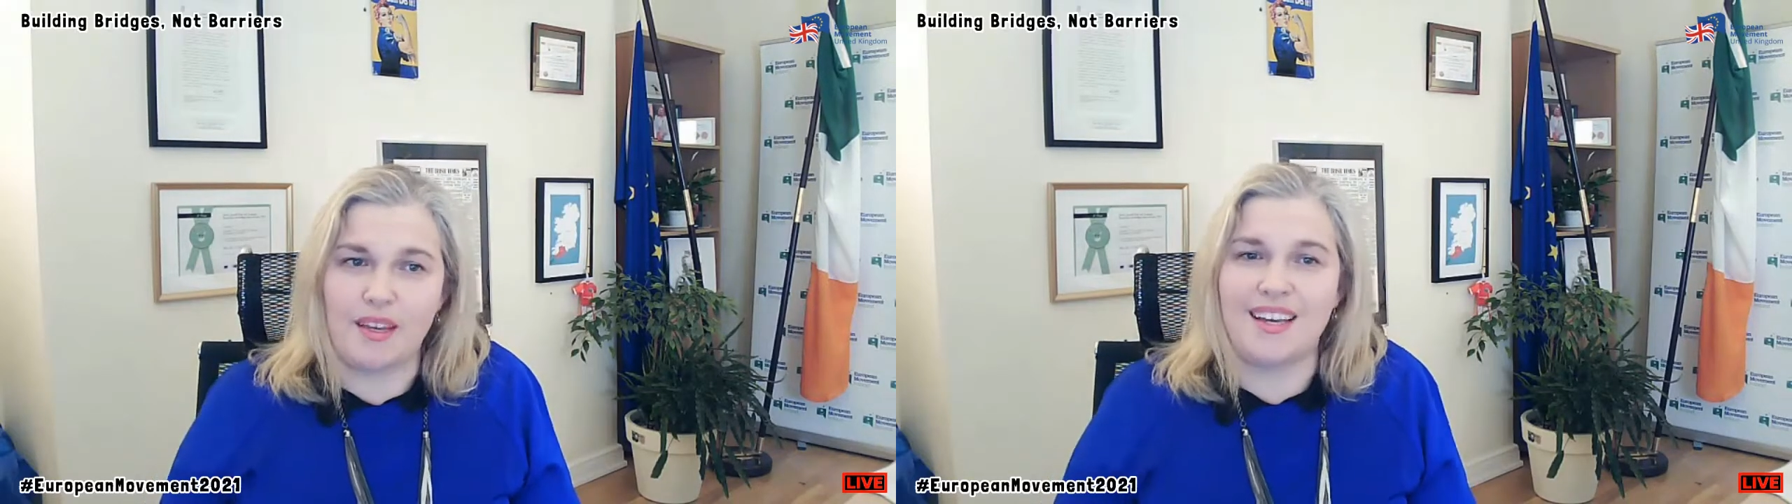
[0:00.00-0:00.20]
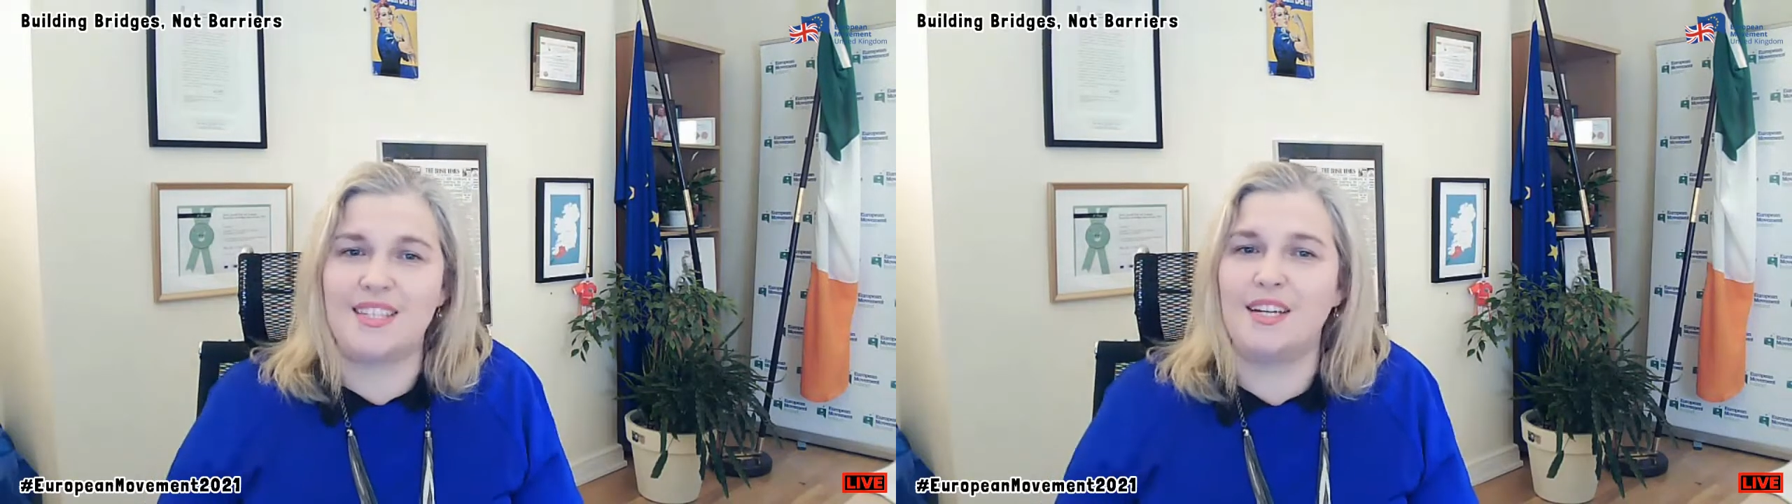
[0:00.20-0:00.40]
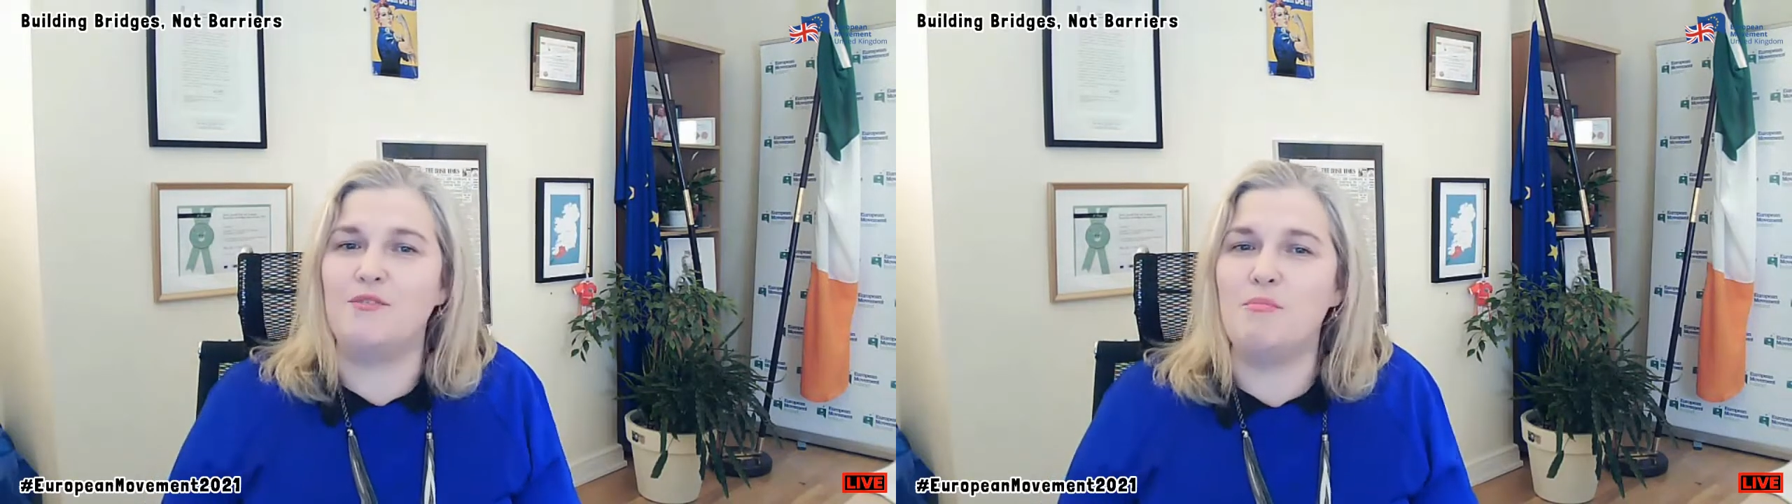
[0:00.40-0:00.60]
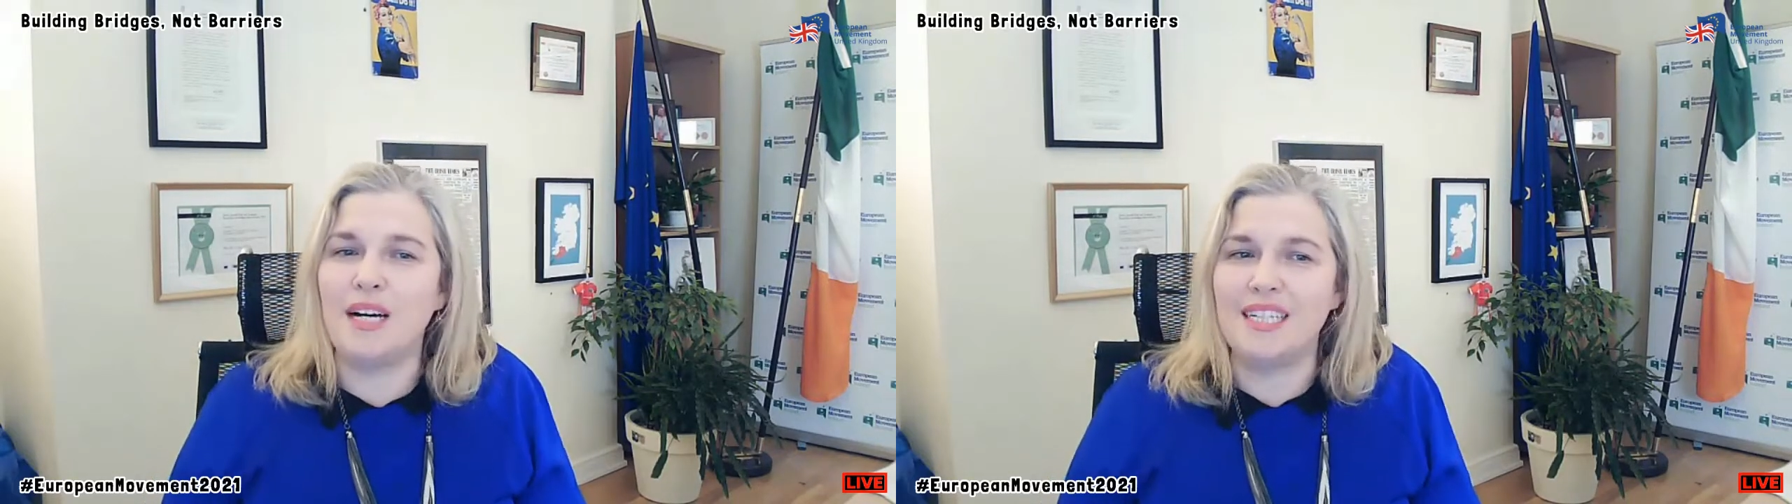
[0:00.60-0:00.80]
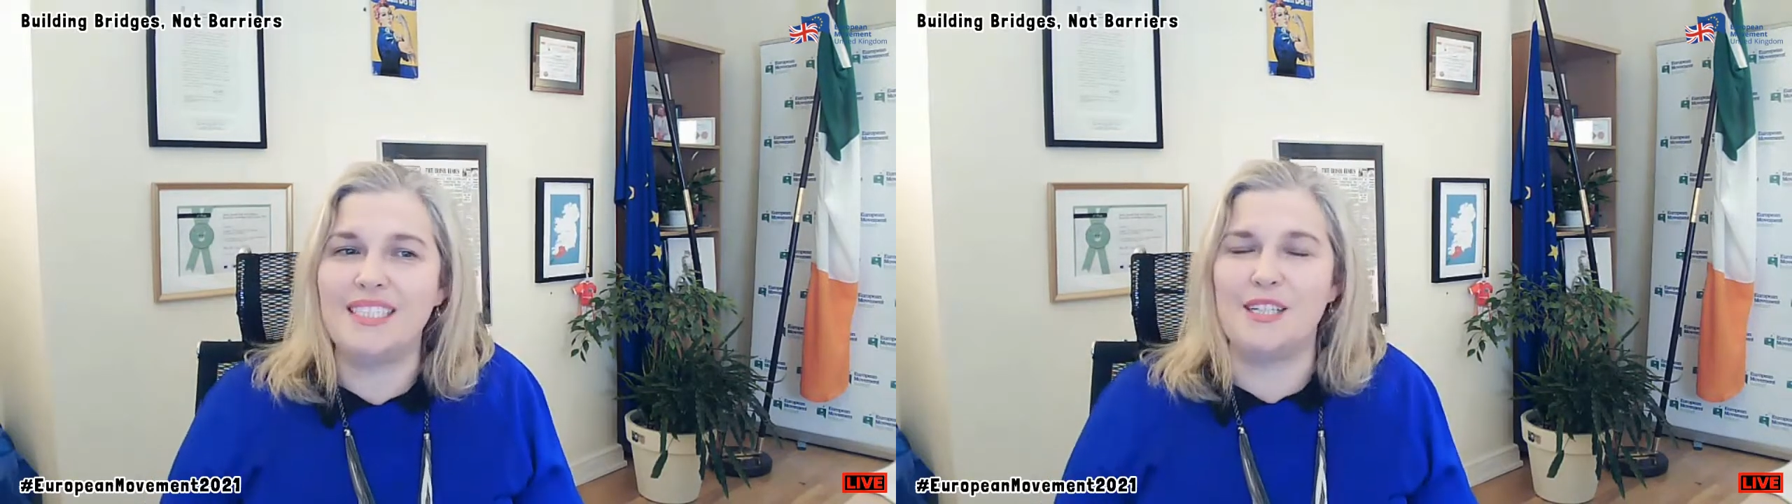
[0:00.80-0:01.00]
As I
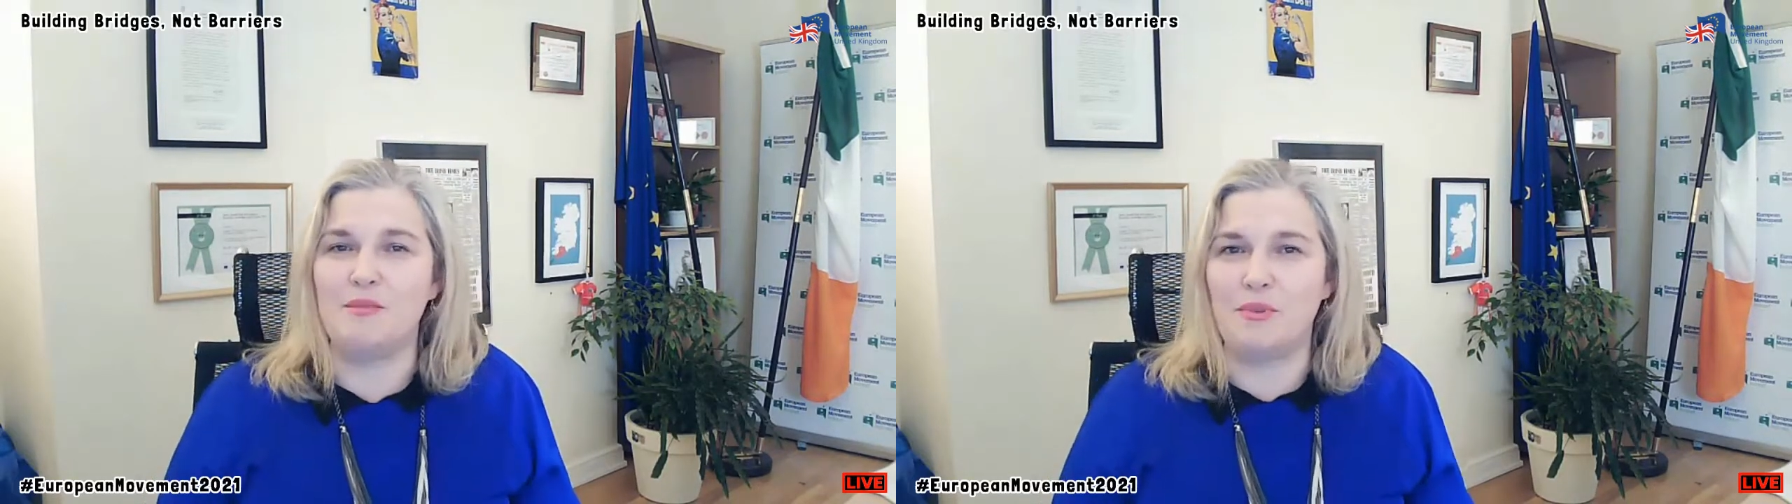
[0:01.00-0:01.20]
reminded our